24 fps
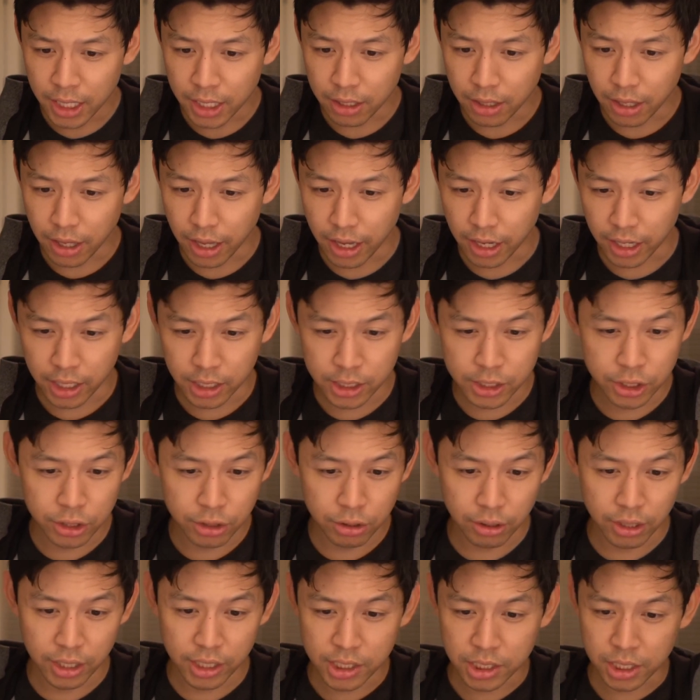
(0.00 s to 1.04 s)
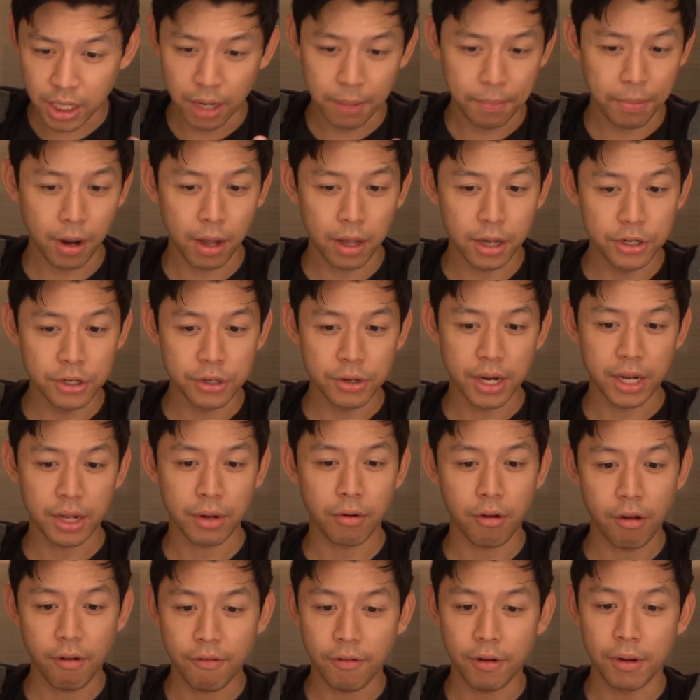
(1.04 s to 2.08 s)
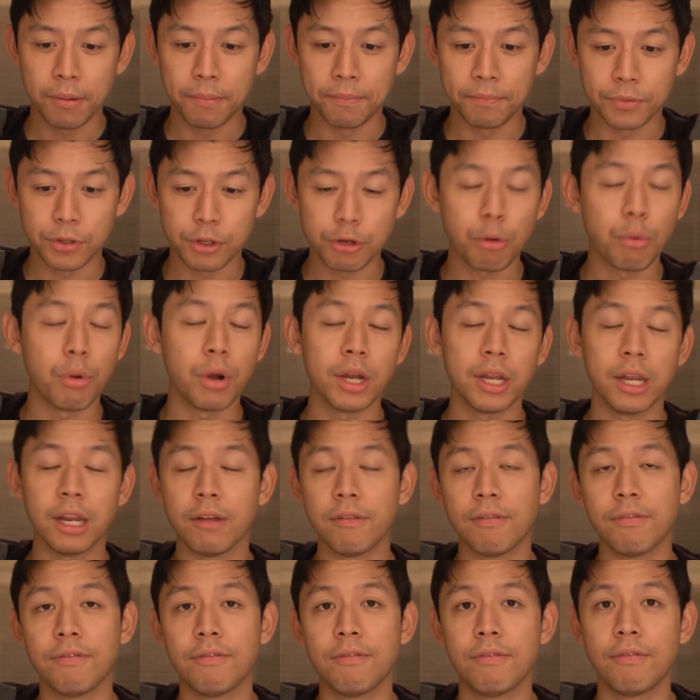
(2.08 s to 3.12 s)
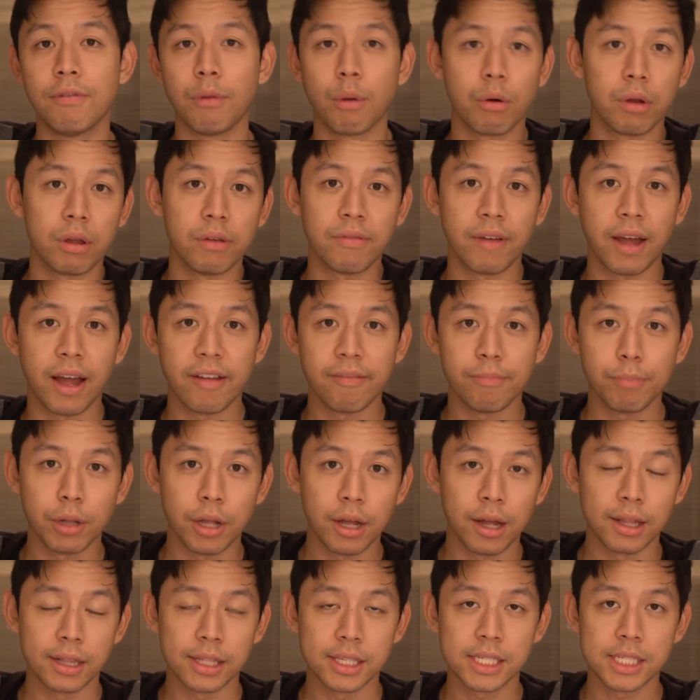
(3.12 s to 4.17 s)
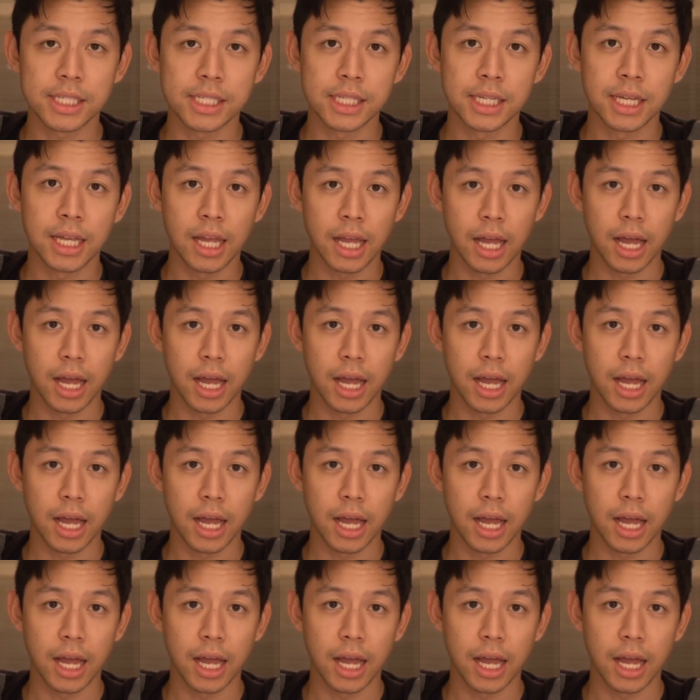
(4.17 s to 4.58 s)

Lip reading: It's going to probably do anywhere from 20 to 45 plots